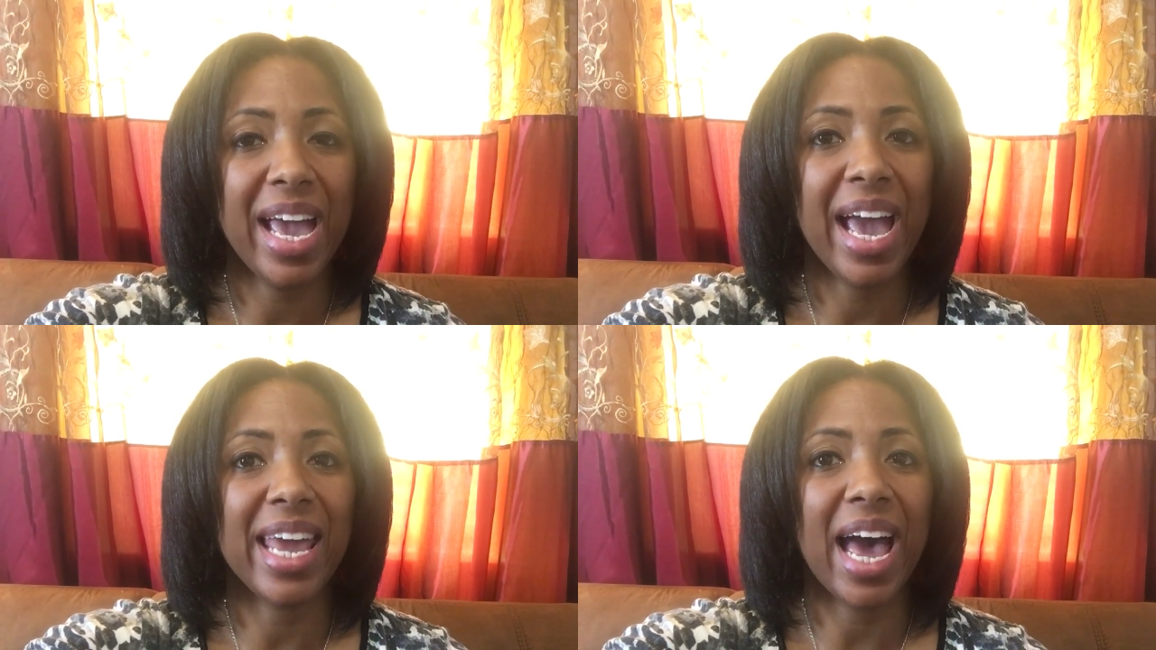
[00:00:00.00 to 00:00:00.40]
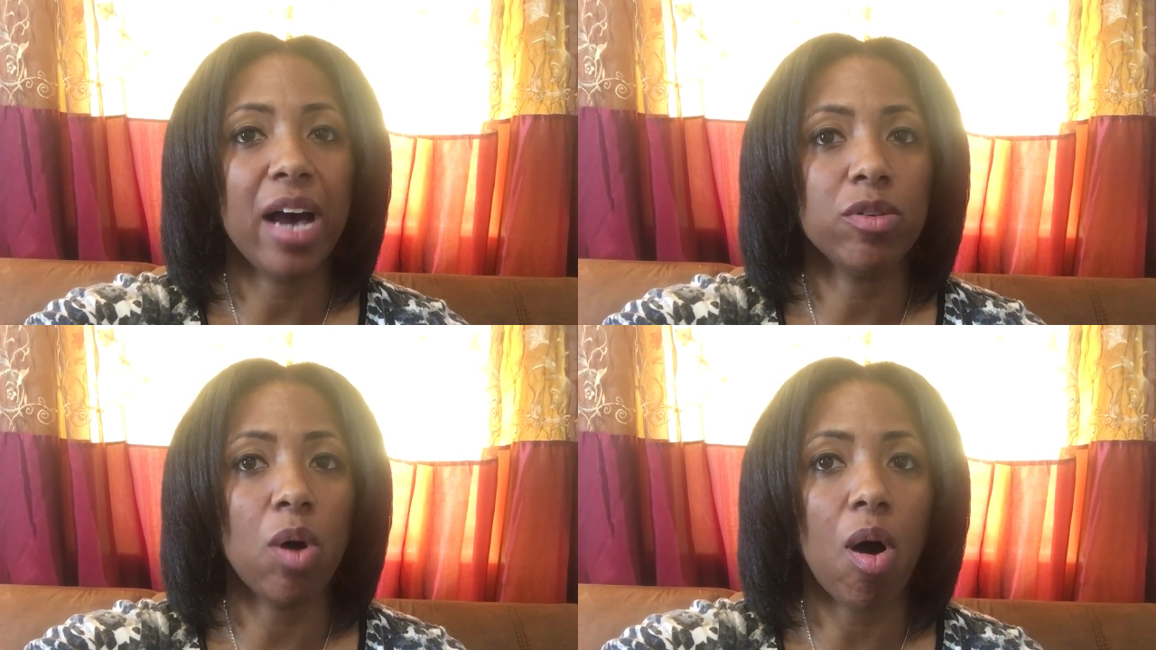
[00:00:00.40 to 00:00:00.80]
And
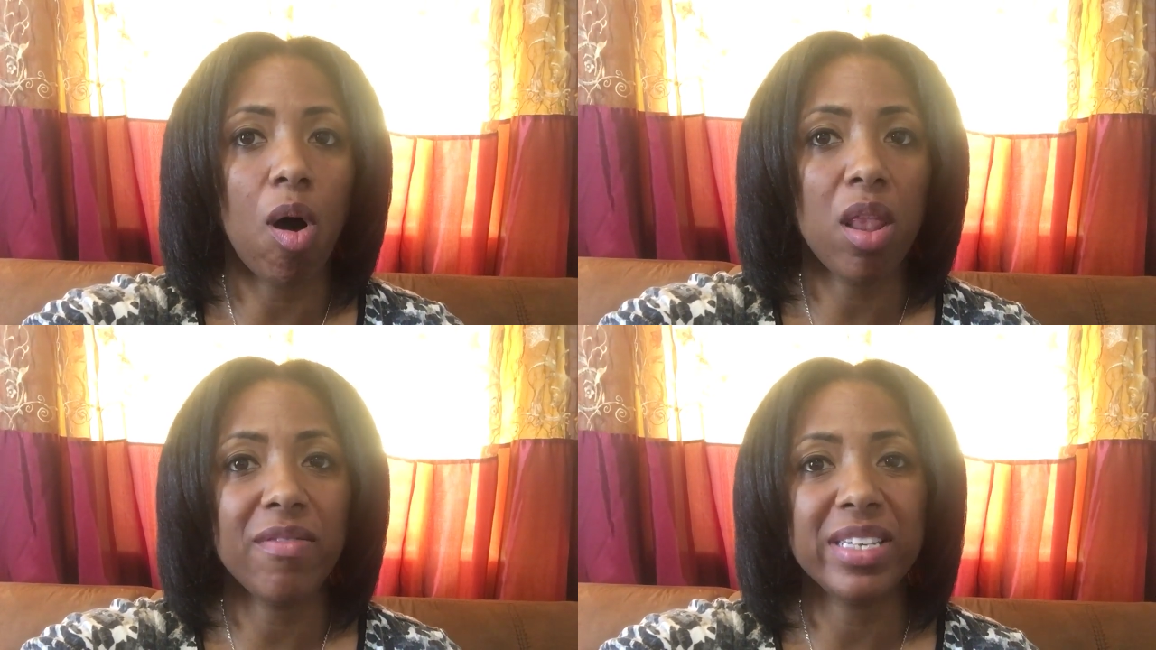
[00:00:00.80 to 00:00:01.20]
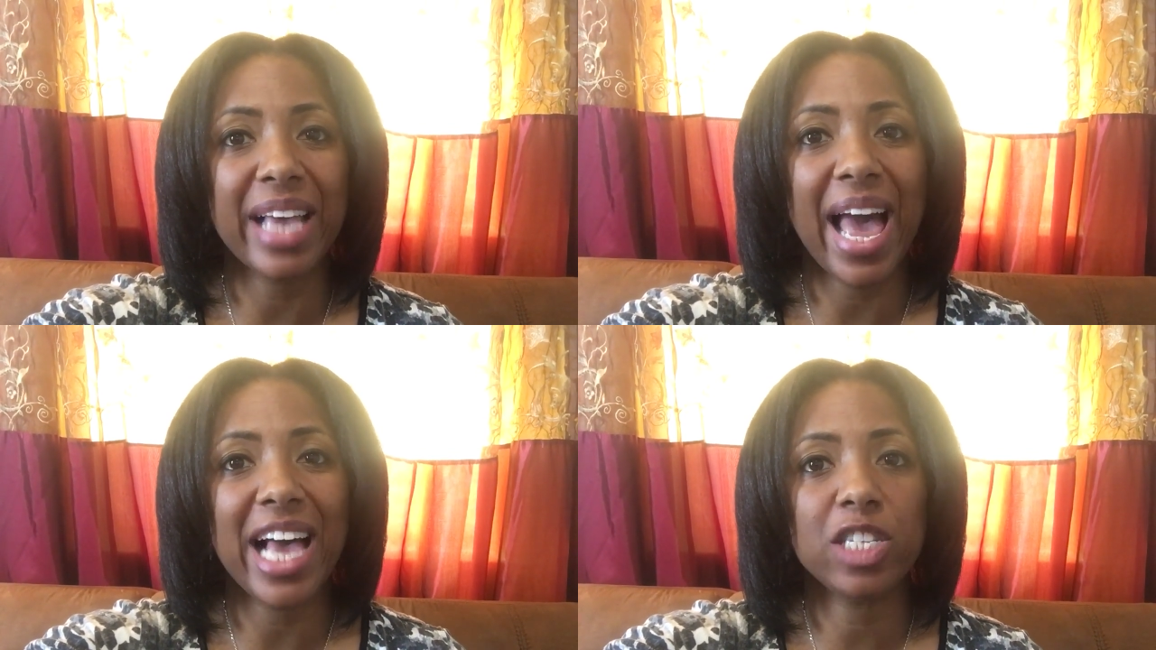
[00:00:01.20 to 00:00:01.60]
how do all of these
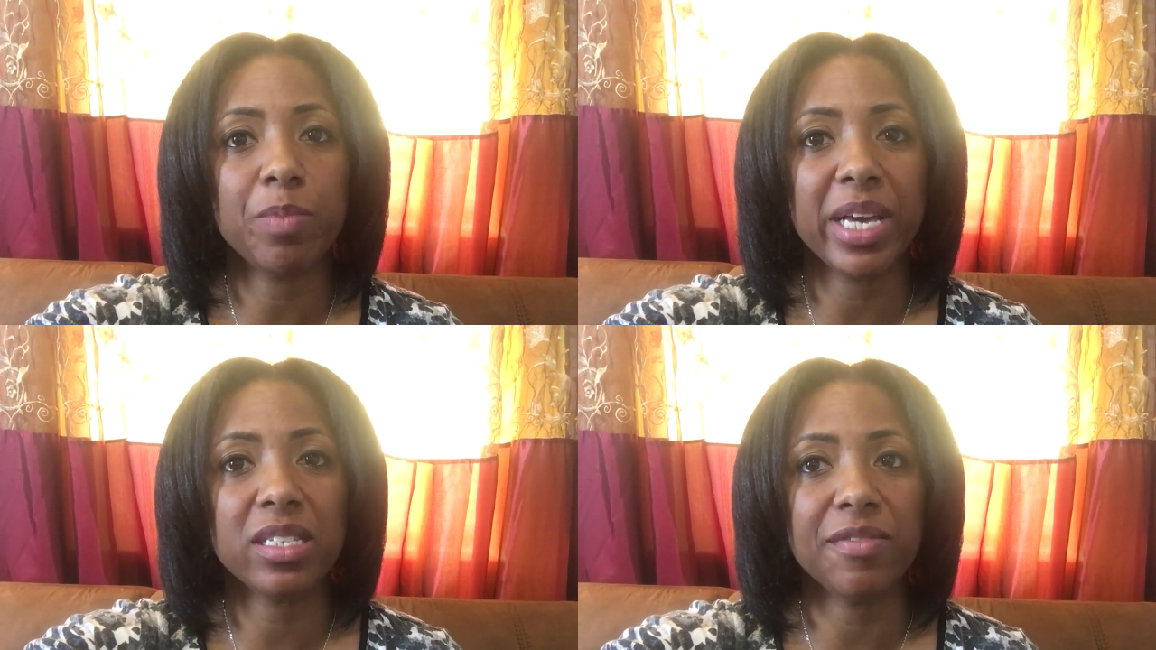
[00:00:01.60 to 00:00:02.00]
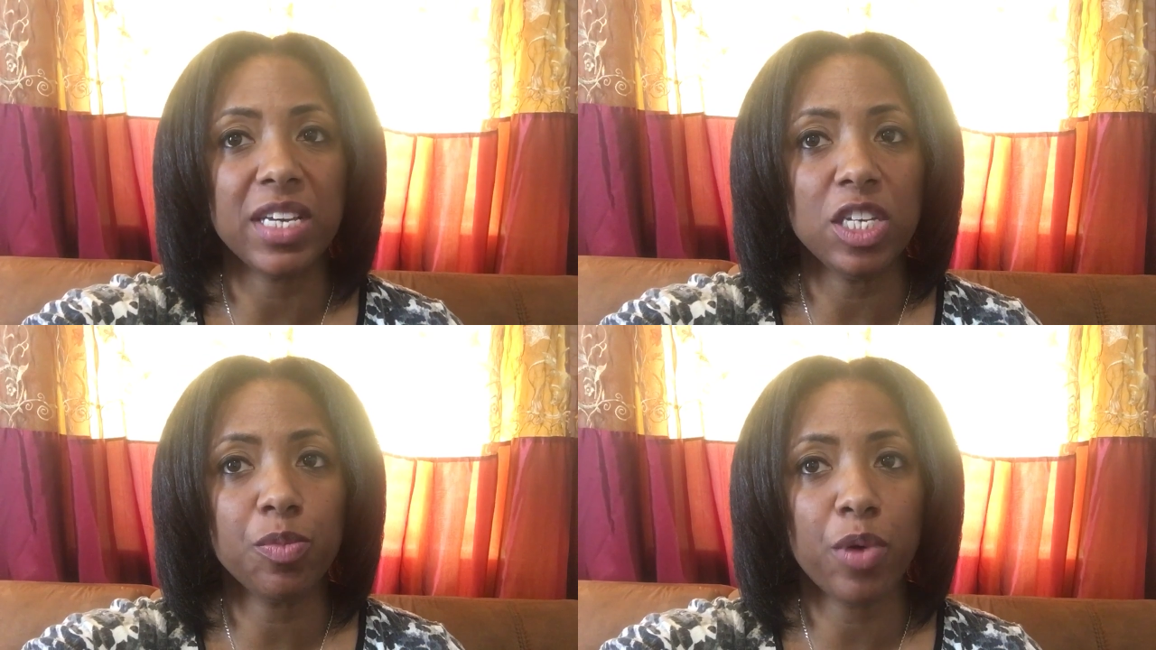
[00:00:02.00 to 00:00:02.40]
aspects of each